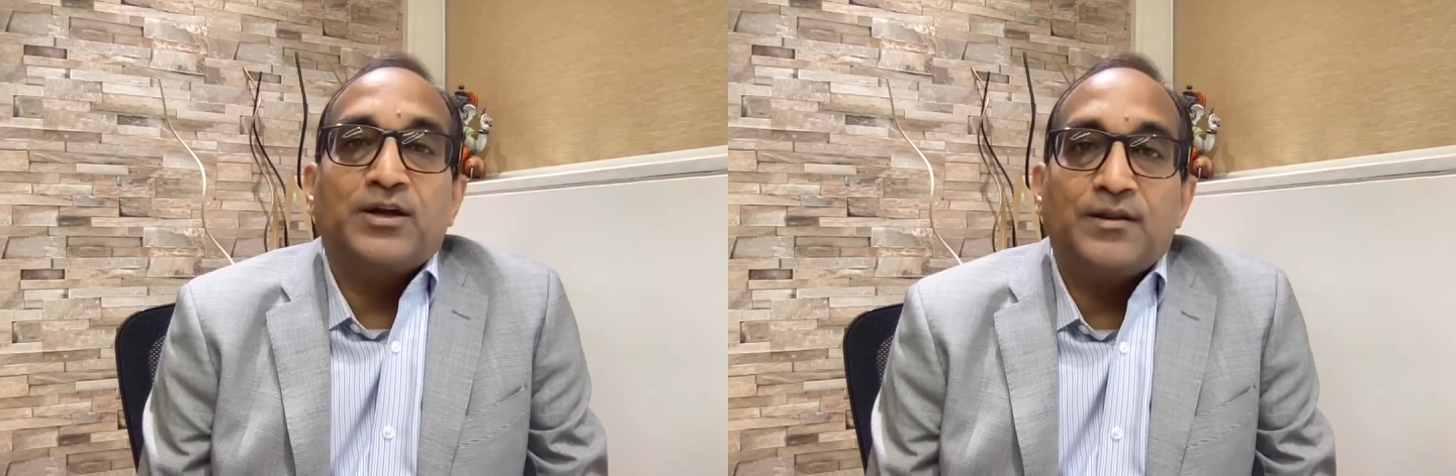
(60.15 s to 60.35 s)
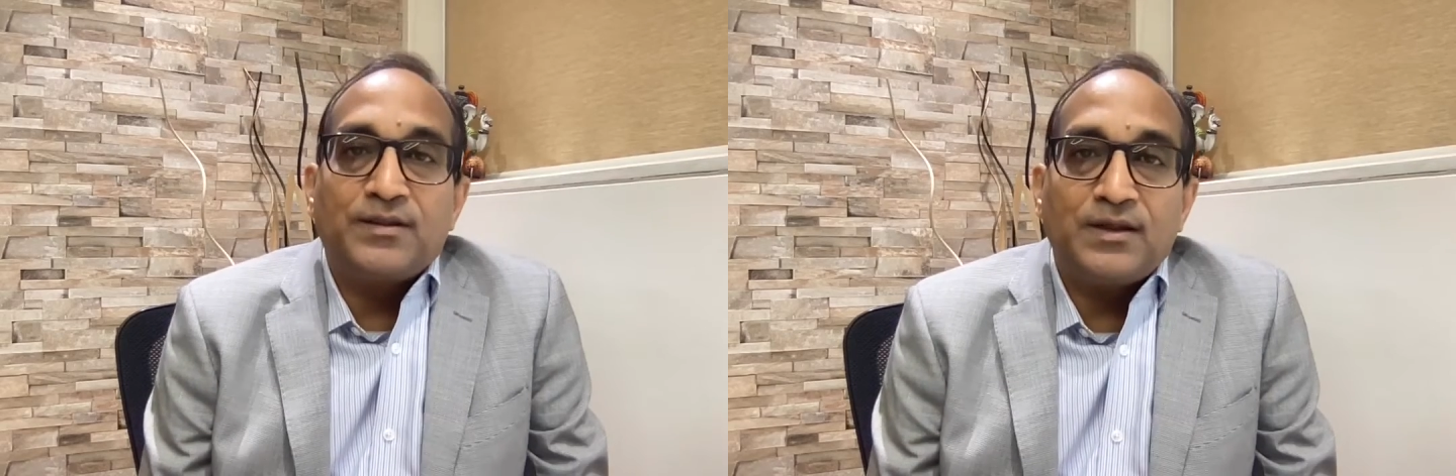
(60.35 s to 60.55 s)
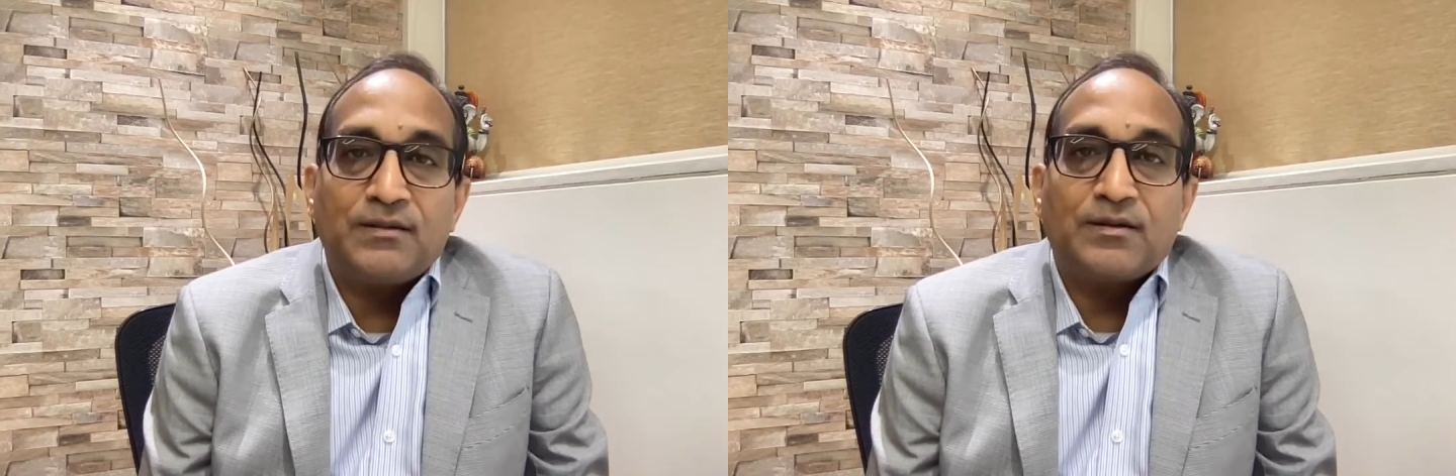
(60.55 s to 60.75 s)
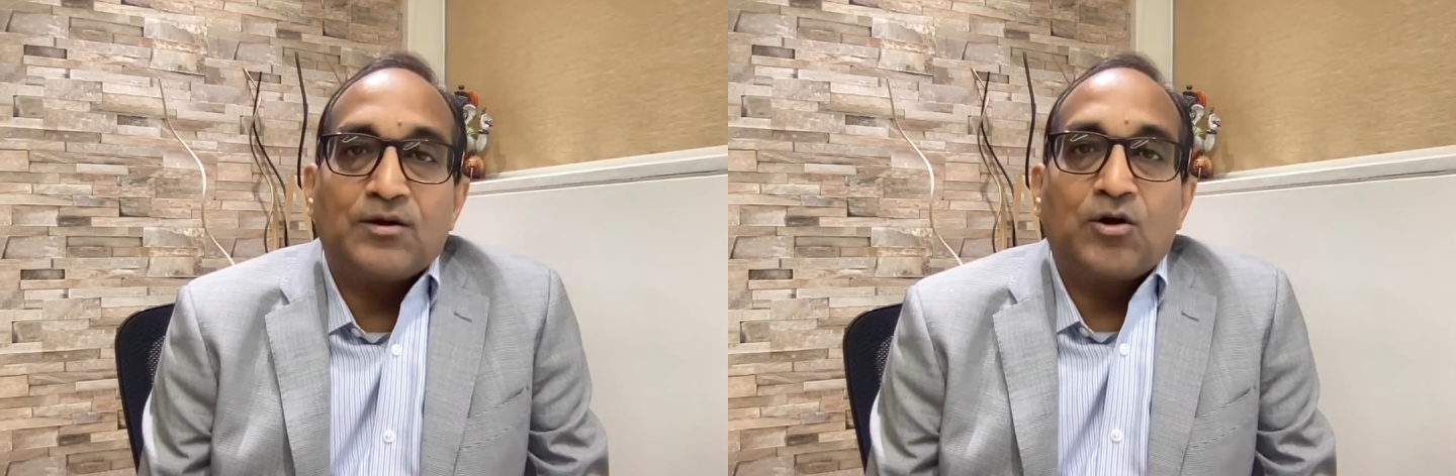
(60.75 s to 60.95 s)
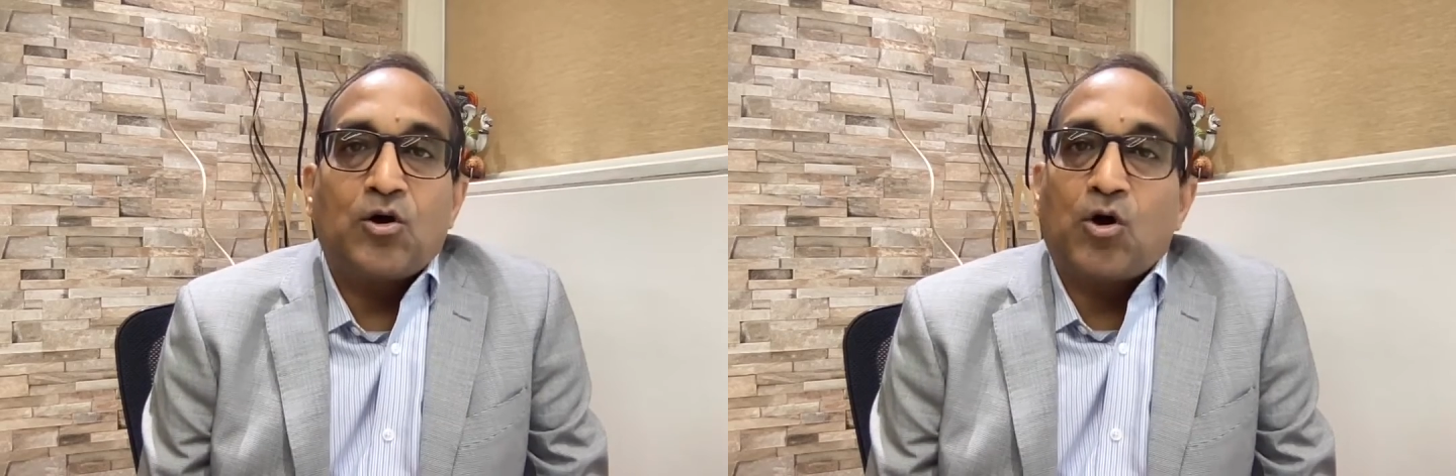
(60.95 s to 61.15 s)
disease
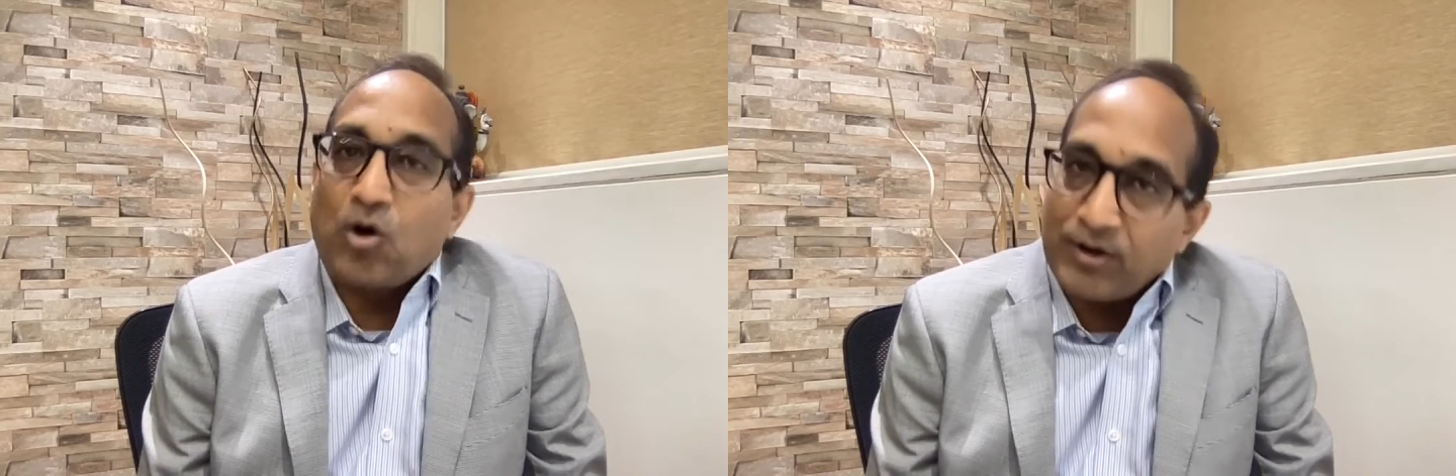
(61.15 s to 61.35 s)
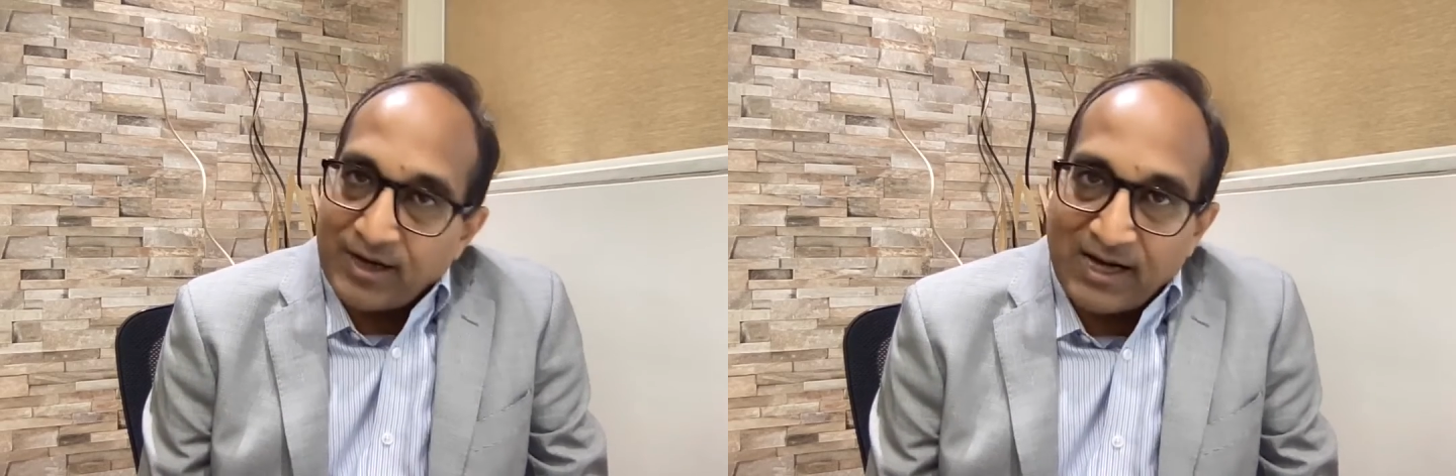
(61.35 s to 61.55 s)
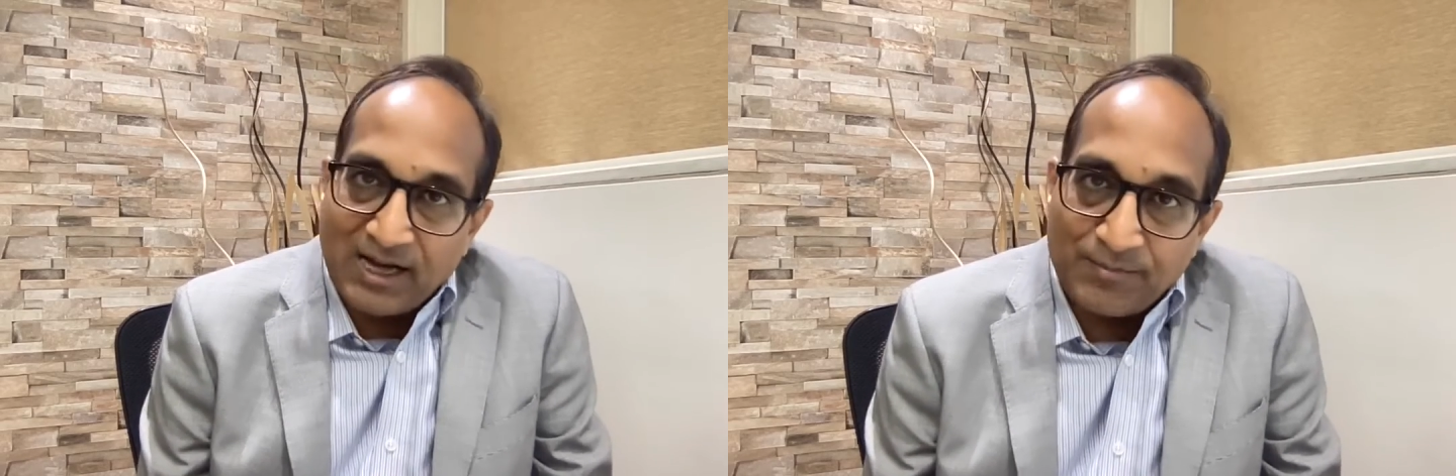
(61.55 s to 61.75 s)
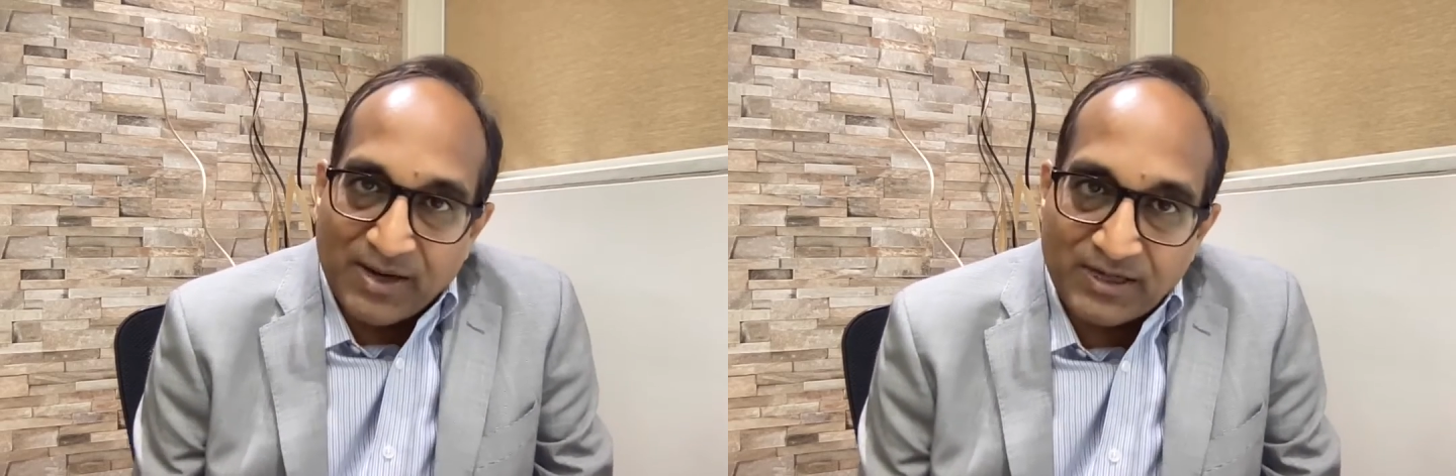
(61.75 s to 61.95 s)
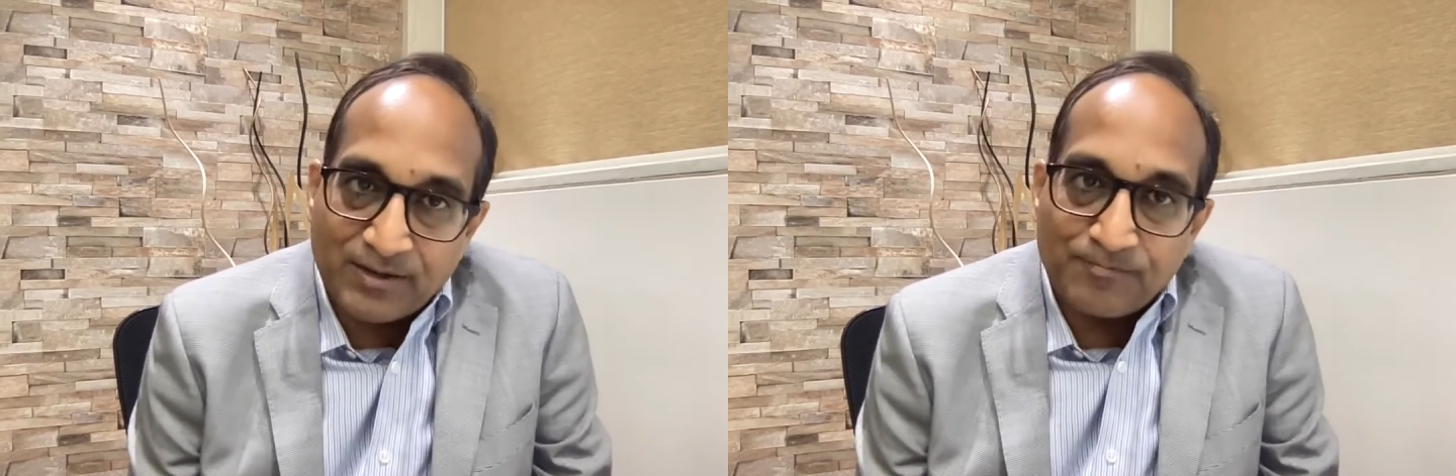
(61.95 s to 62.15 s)
or
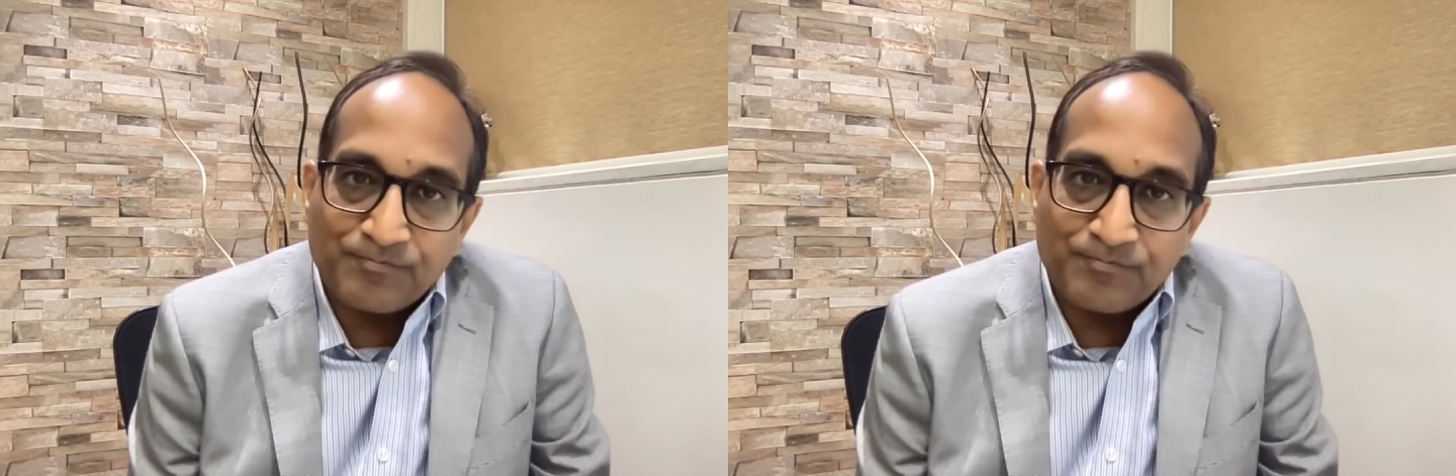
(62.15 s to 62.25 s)
ailment.